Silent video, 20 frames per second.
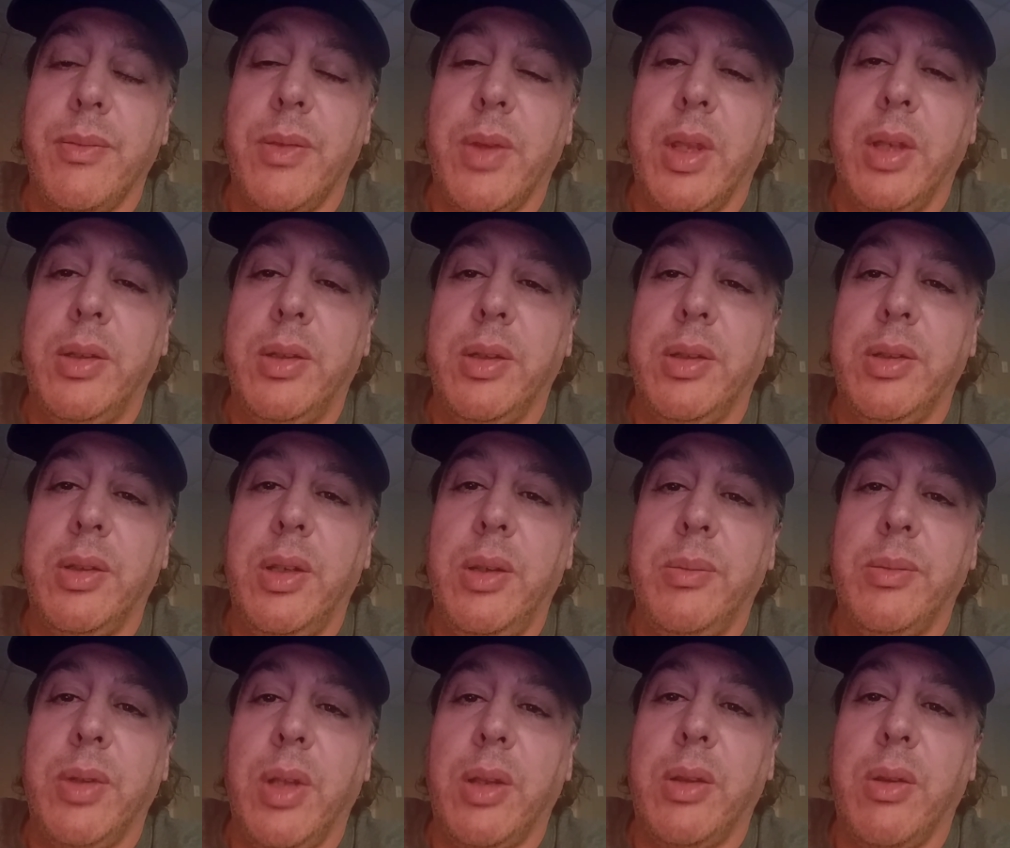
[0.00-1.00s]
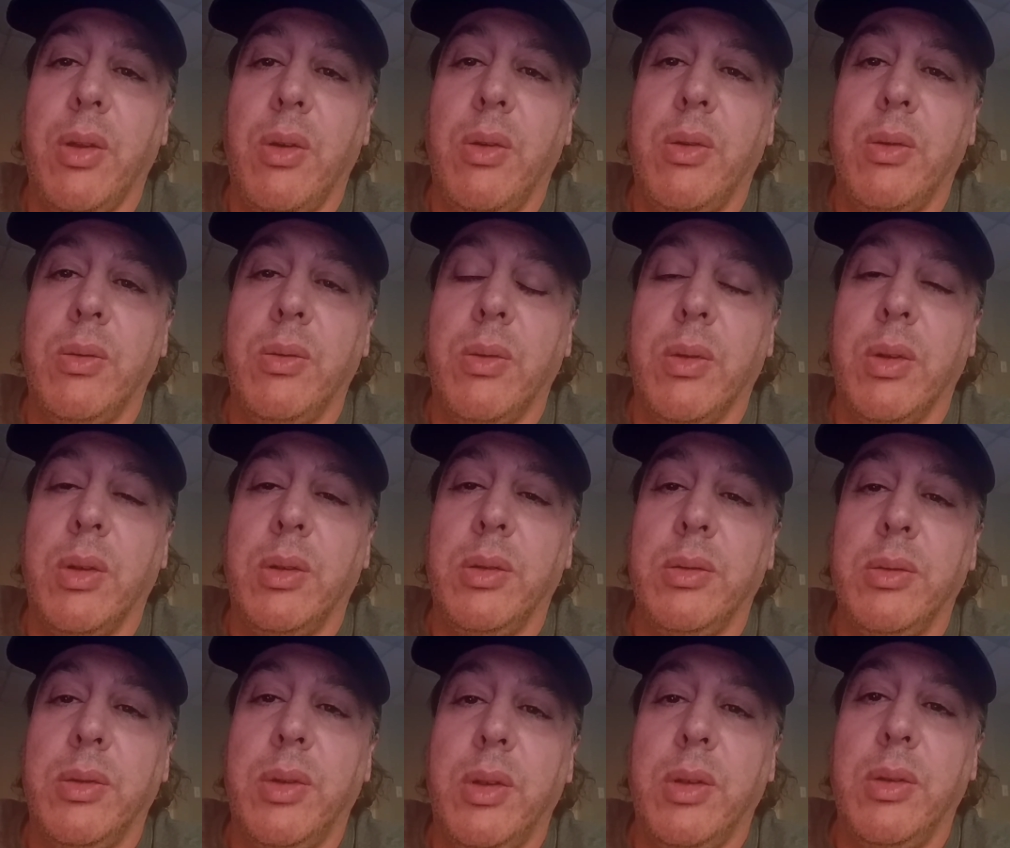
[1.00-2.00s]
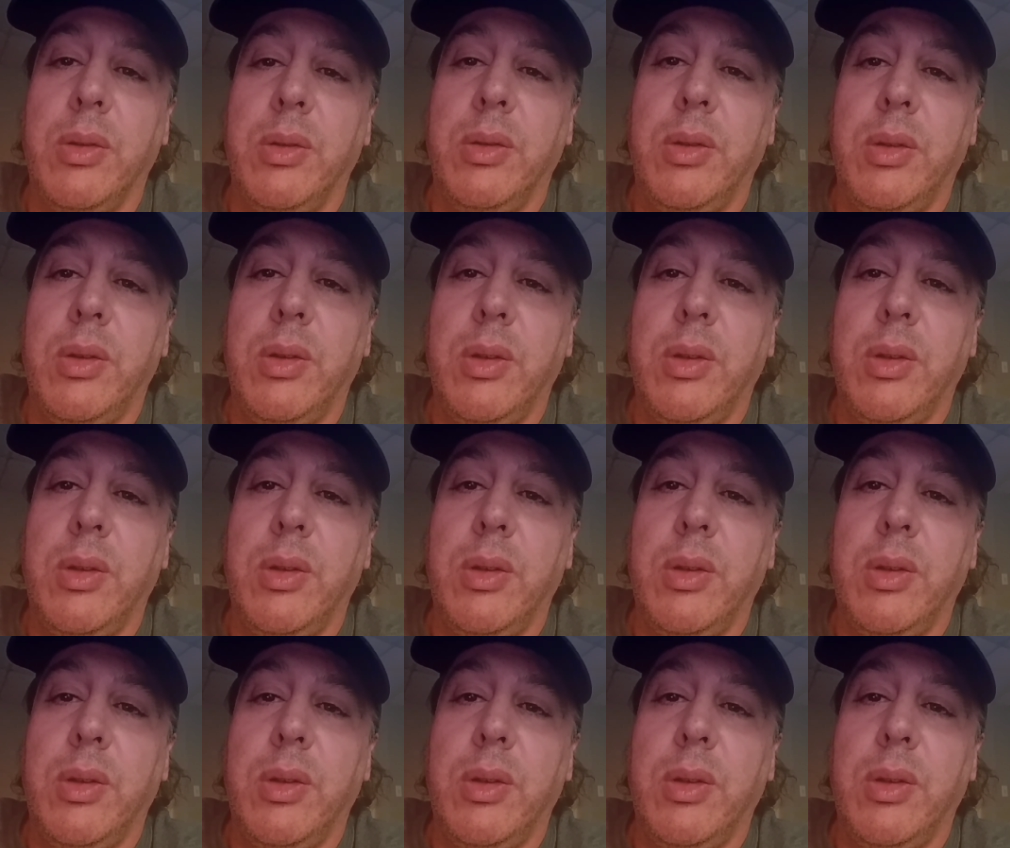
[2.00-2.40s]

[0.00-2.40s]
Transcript: it just seems like the whole world could